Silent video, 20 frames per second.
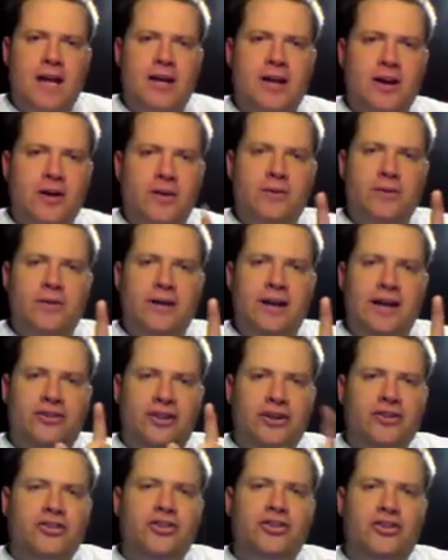You know, it's
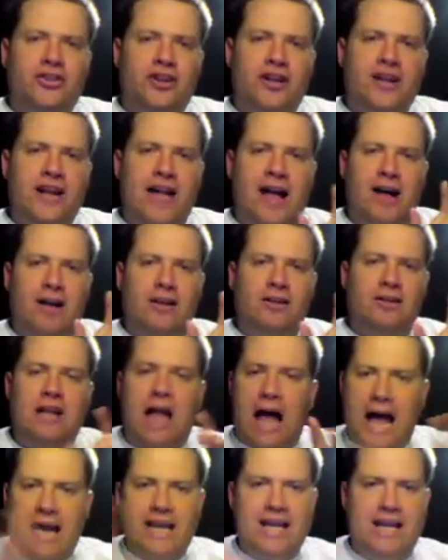interesting how
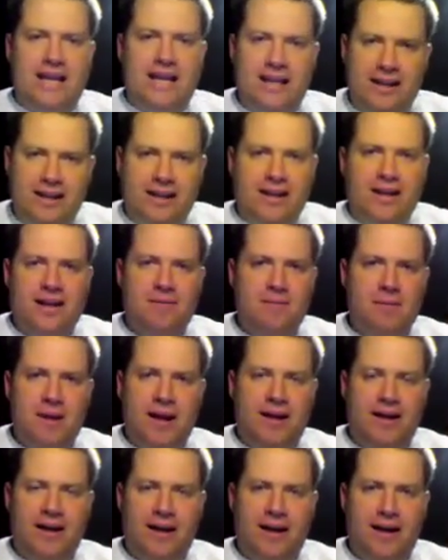lighting can
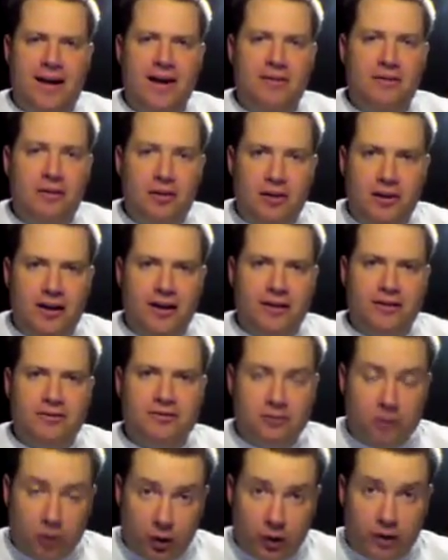make everything
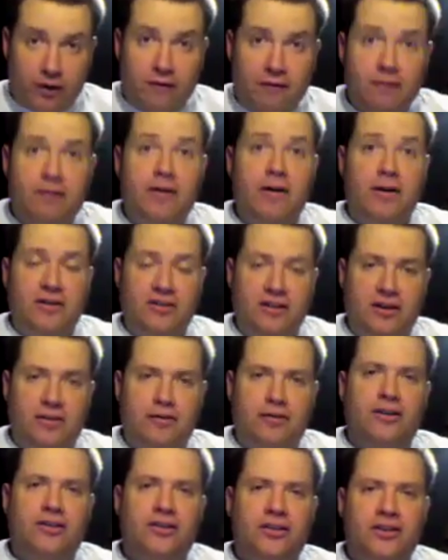look very
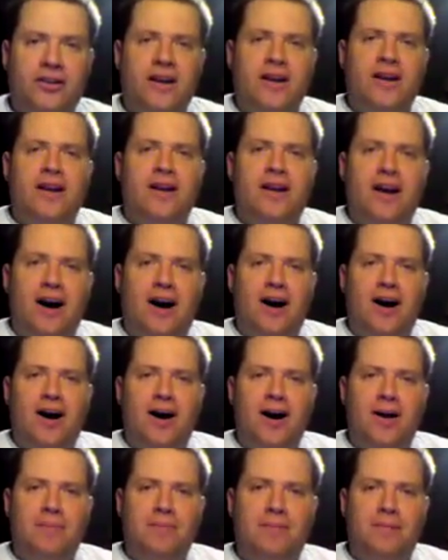different.
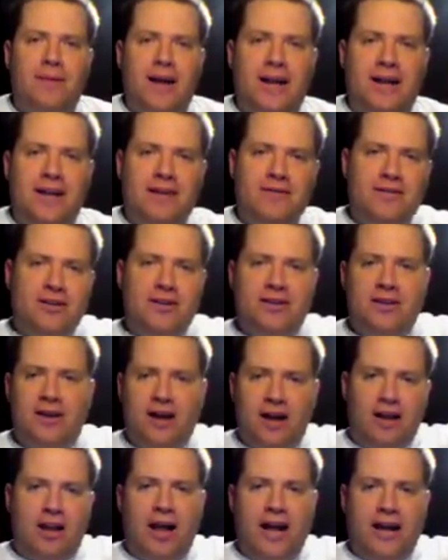And even
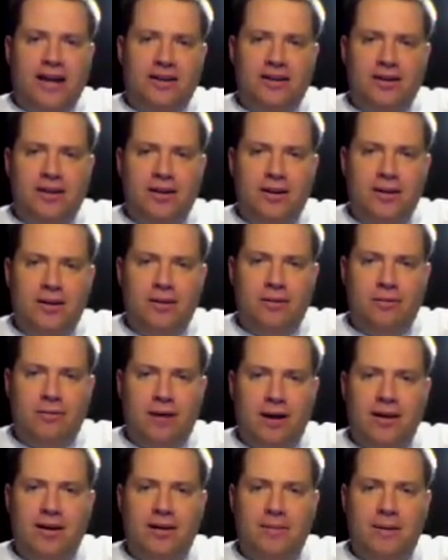a light
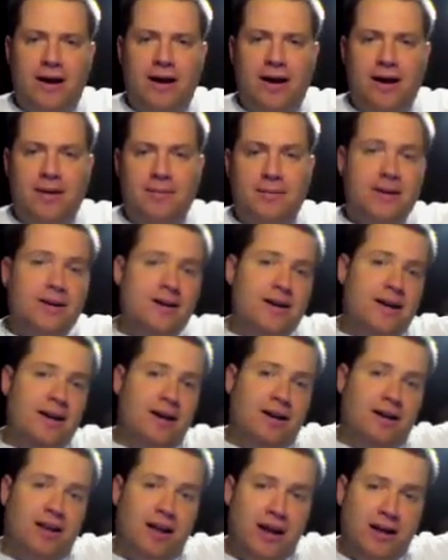right here behind me
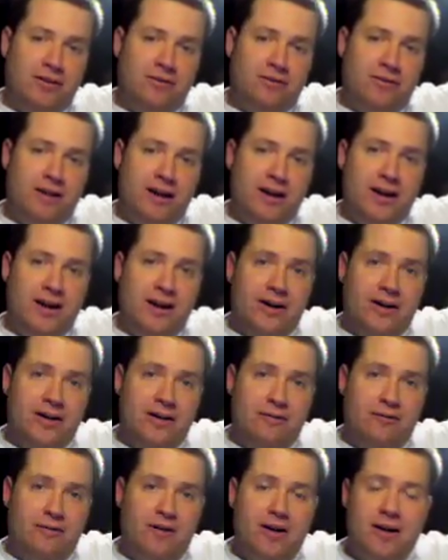and a light right here
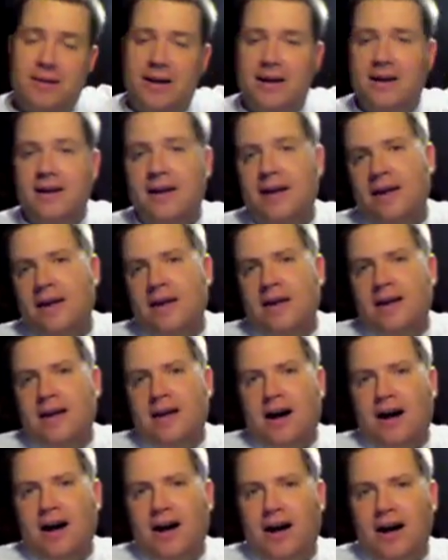in front of me
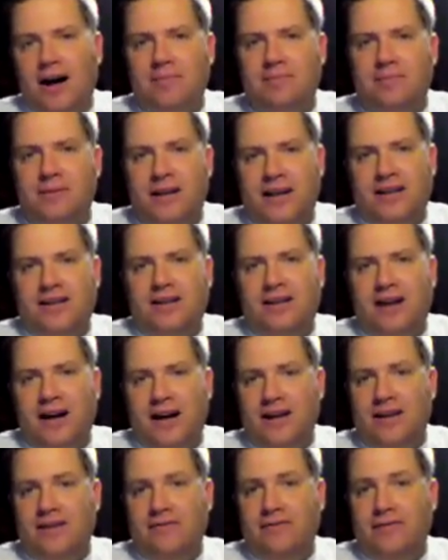can
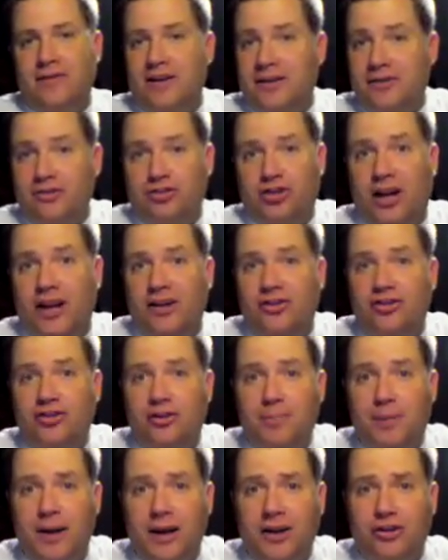kind of change
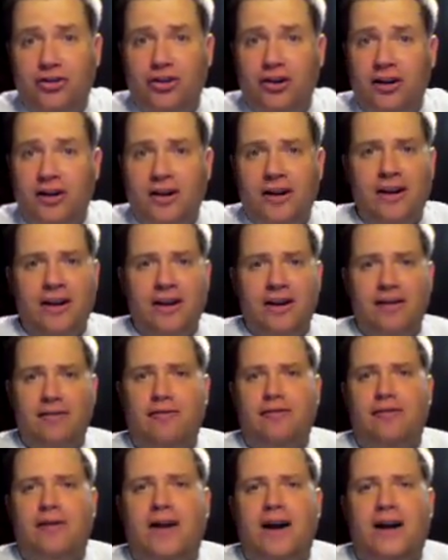the picture. In
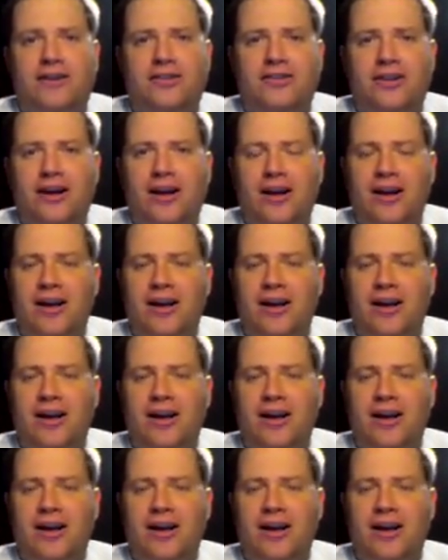fact,